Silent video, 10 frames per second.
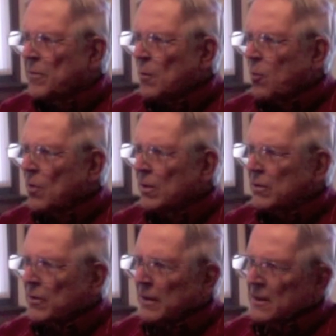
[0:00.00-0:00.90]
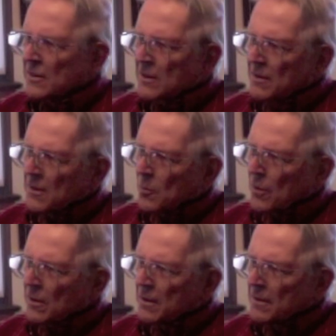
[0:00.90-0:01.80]
or at least the
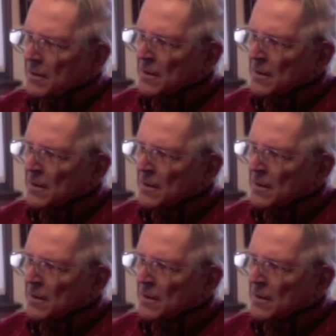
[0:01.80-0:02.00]
world